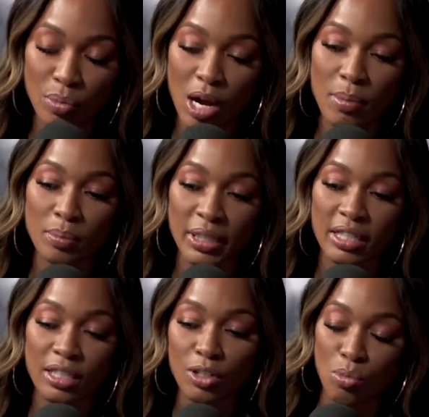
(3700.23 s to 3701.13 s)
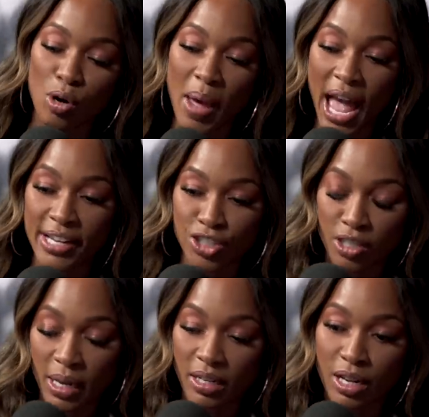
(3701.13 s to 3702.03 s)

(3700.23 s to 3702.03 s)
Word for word: Probably a little more passionate about